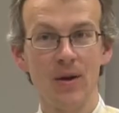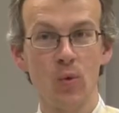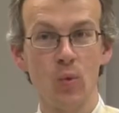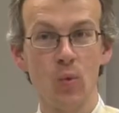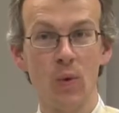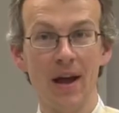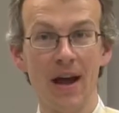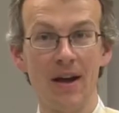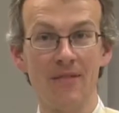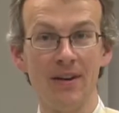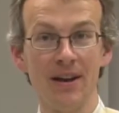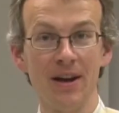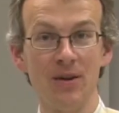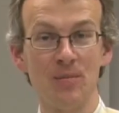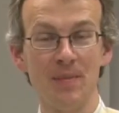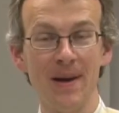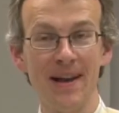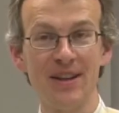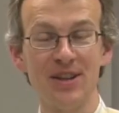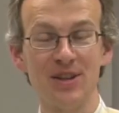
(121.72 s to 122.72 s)
We have now
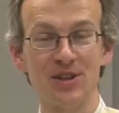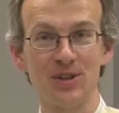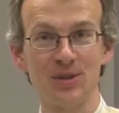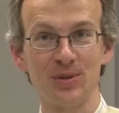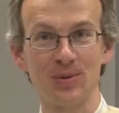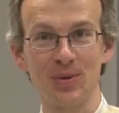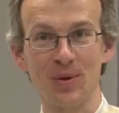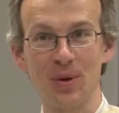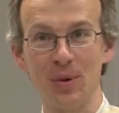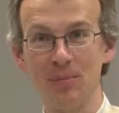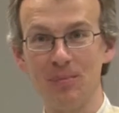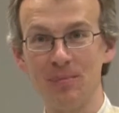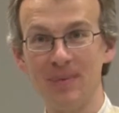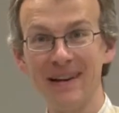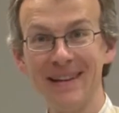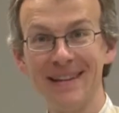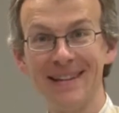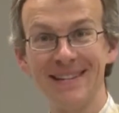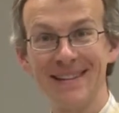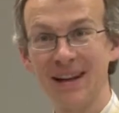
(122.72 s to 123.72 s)
managed to
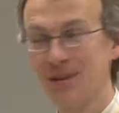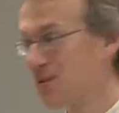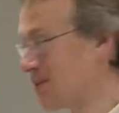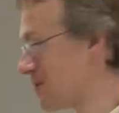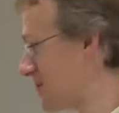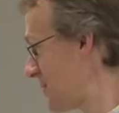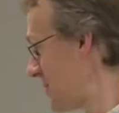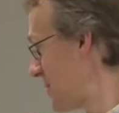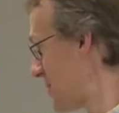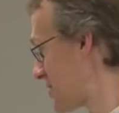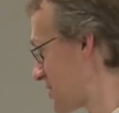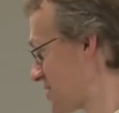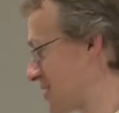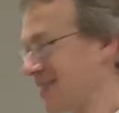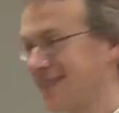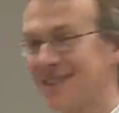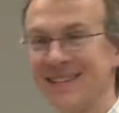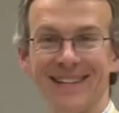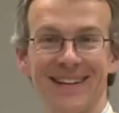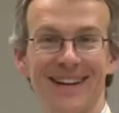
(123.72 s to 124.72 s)
complete our
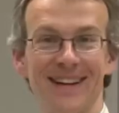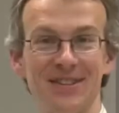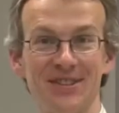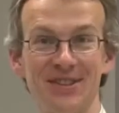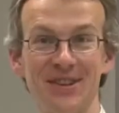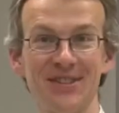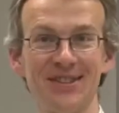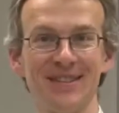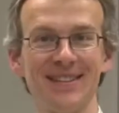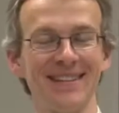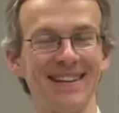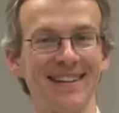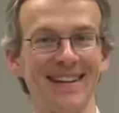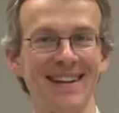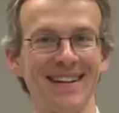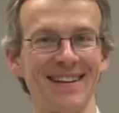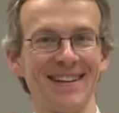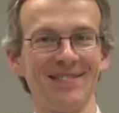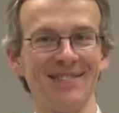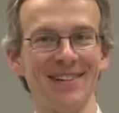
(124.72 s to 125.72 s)
first uncertainty
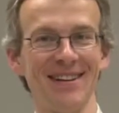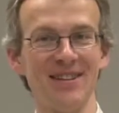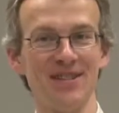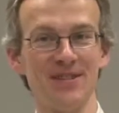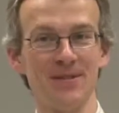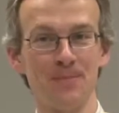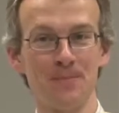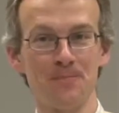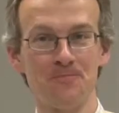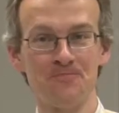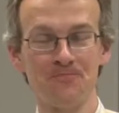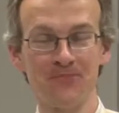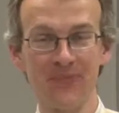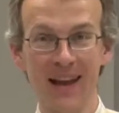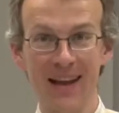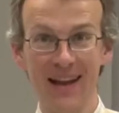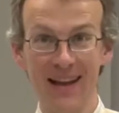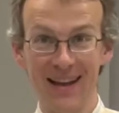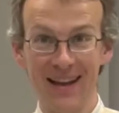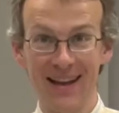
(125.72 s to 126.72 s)
calculation.
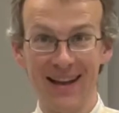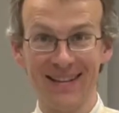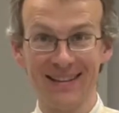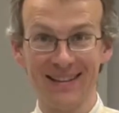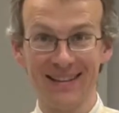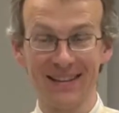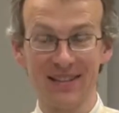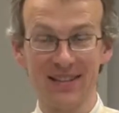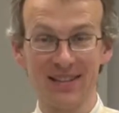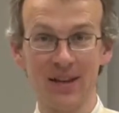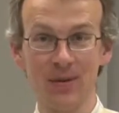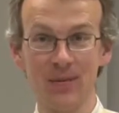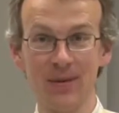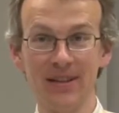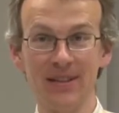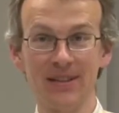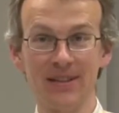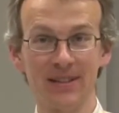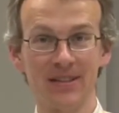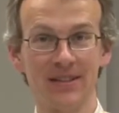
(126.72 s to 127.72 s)
And it is now
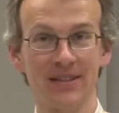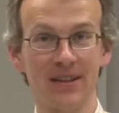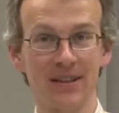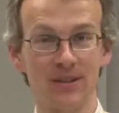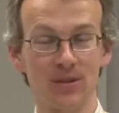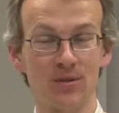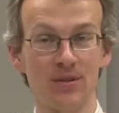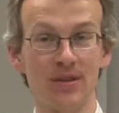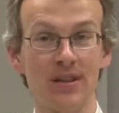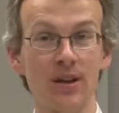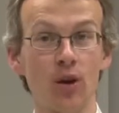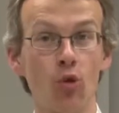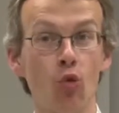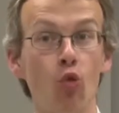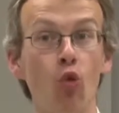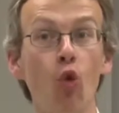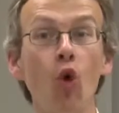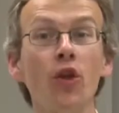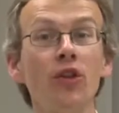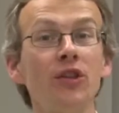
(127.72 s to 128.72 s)
interesting to think,
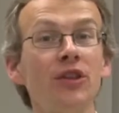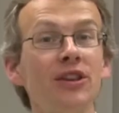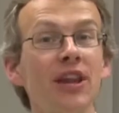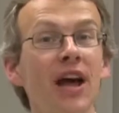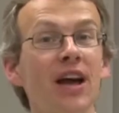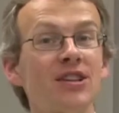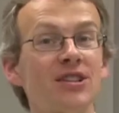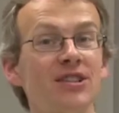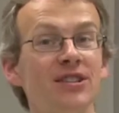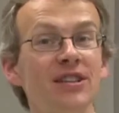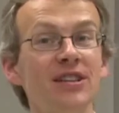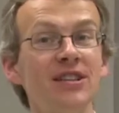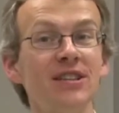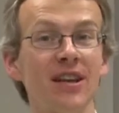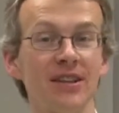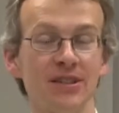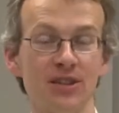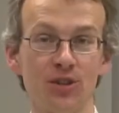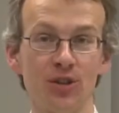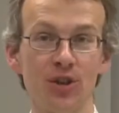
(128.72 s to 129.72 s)
what does this
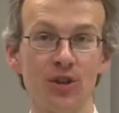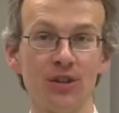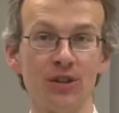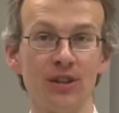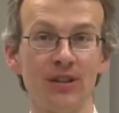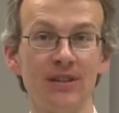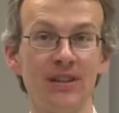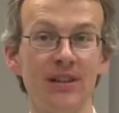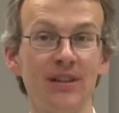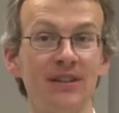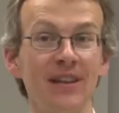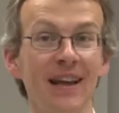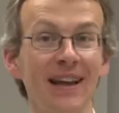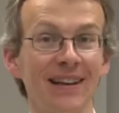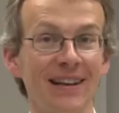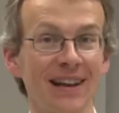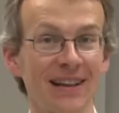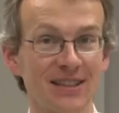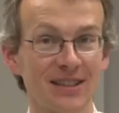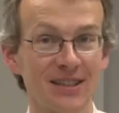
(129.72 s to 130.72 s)
uncertainty
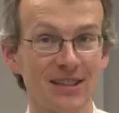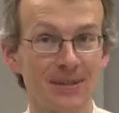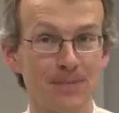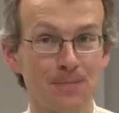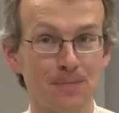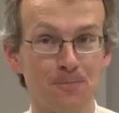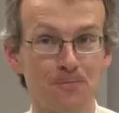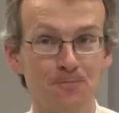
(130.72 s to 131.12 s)
tell us?